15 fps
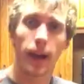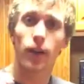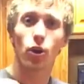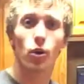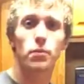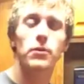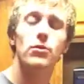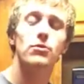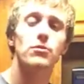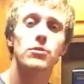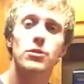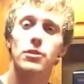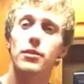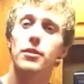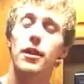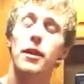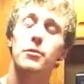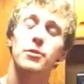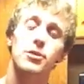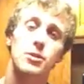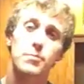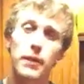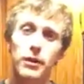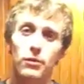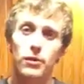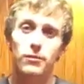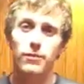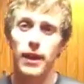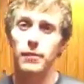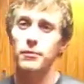I hope you're able to spend it
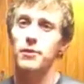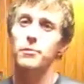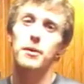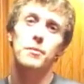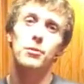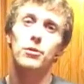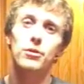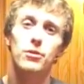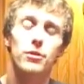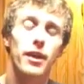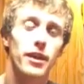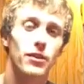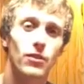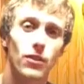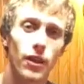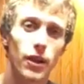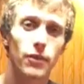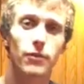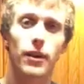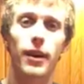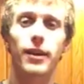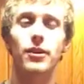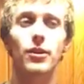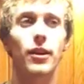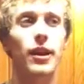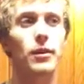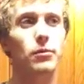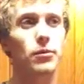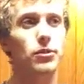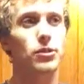with family, people that you love, and you're
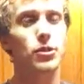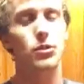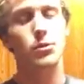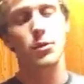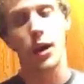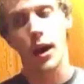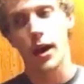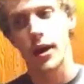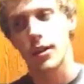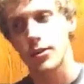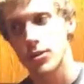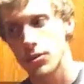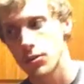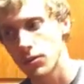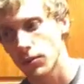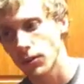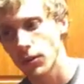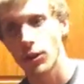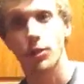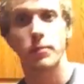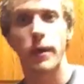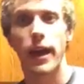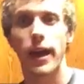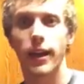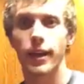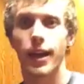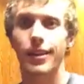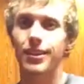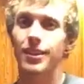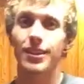able to look back
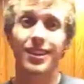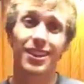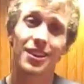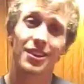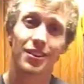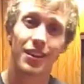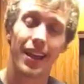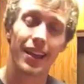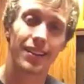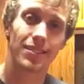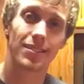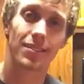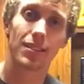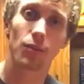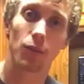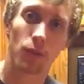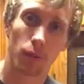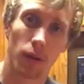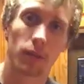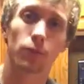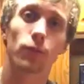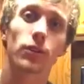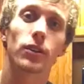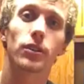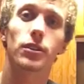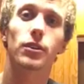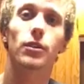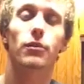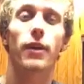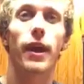on the year and see what a wonderful year
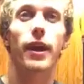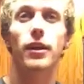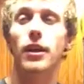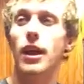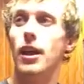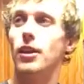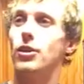you've had.